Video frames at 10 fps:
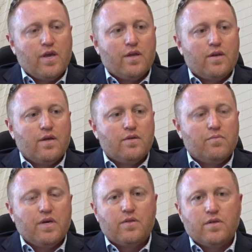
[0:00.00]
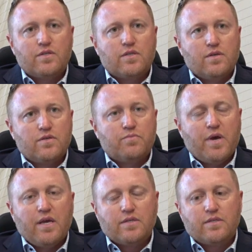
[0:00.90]
and to be in this
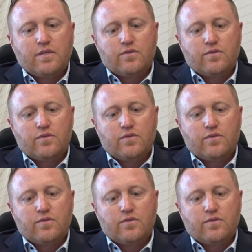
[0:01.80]
space.